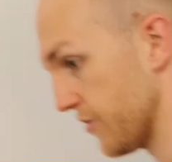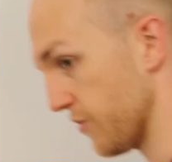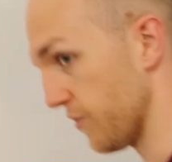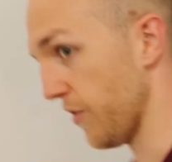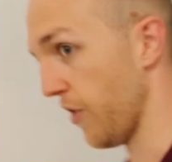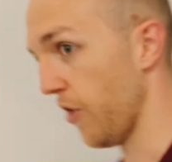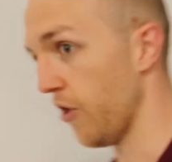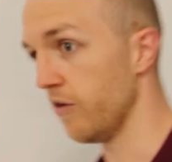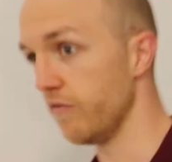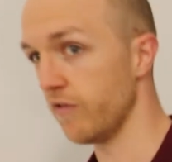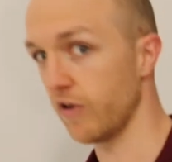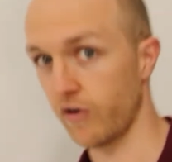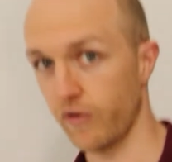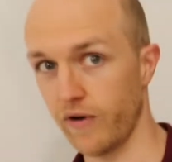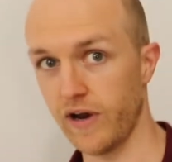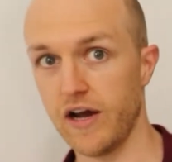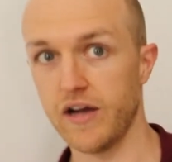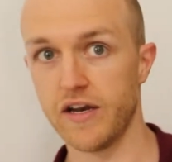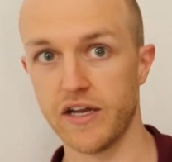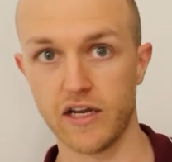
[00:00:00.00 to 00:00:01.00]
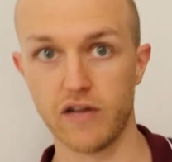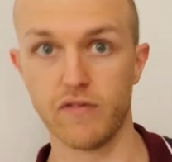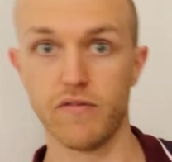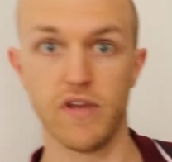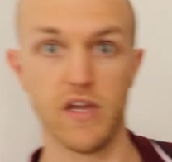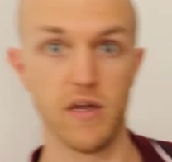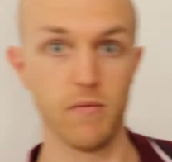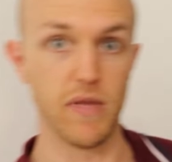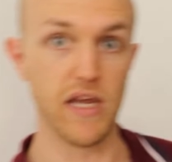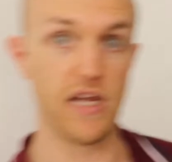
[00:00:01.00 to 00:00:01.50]
sort of overcrowding
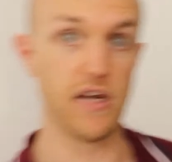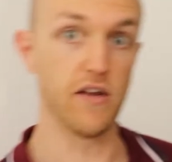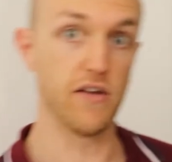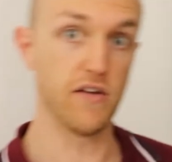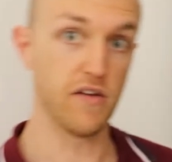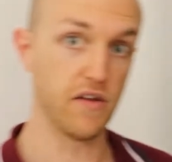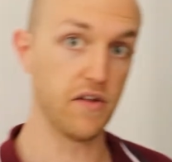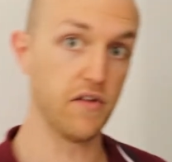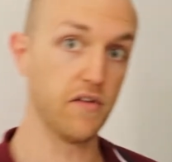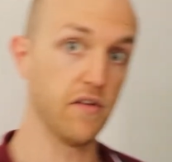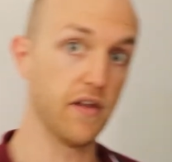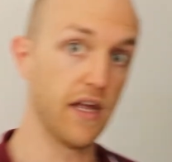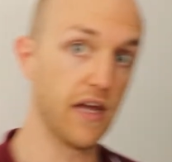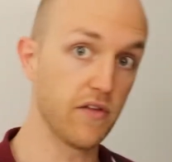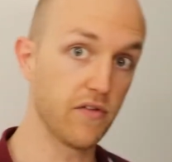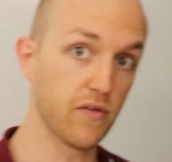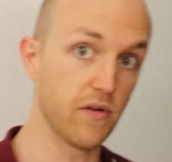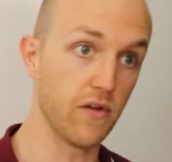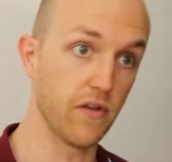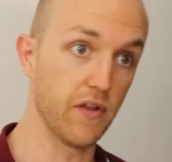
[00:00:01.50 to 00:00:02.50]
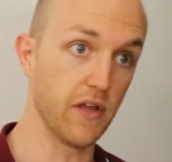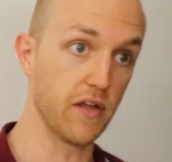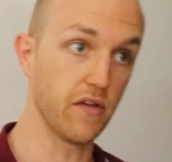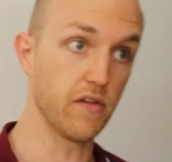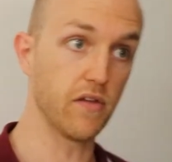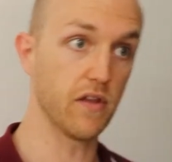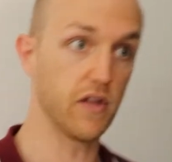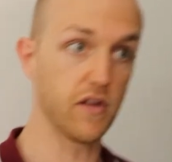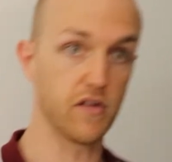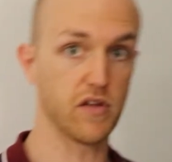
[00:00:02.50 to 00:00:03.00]
of the amenities and that sort of thing.
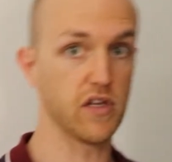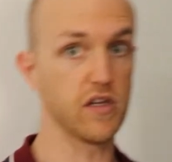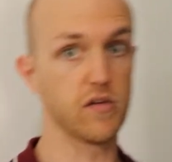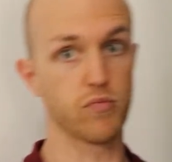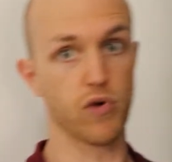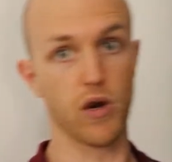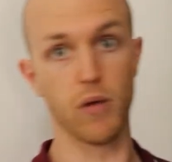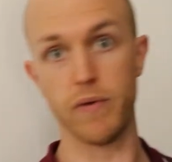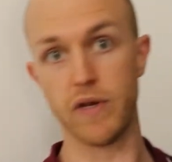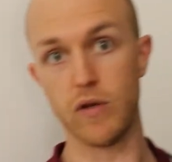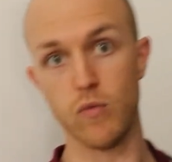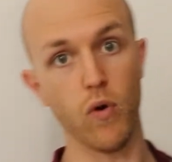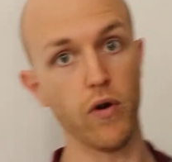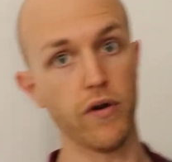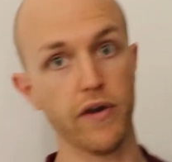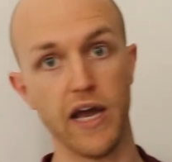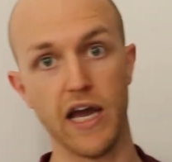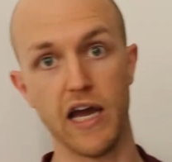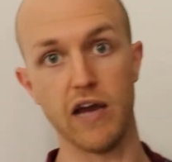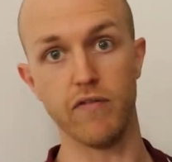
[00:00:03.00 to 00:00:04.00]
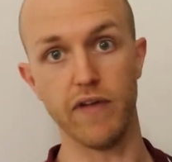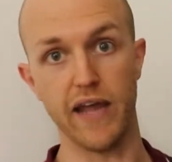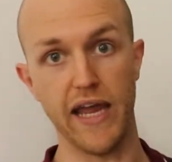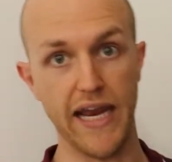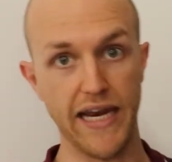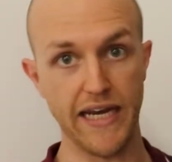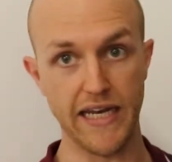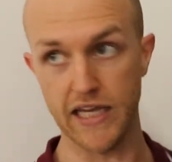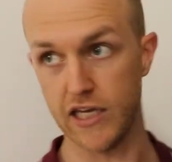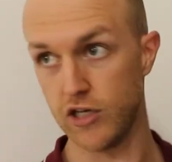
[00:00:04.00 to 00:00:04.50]
So this property won't have
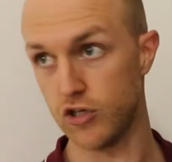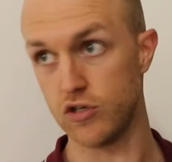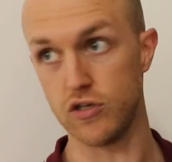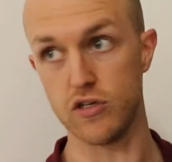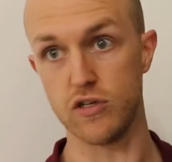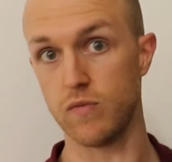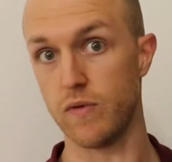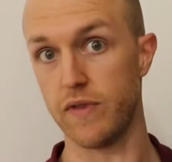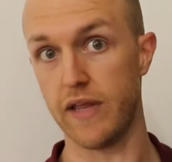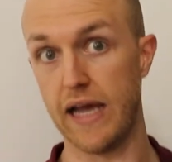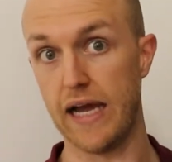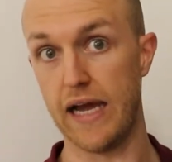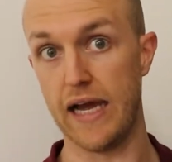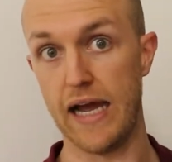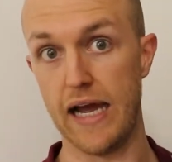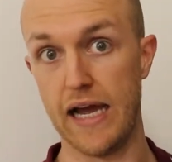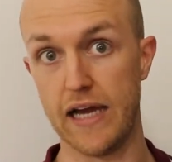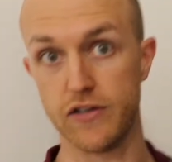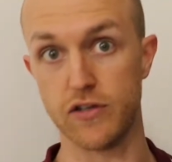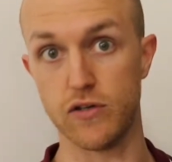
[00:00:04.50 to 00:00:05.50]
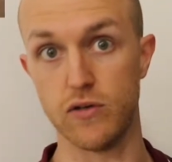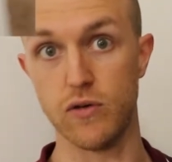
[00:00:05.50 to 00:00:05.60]
any issues with that at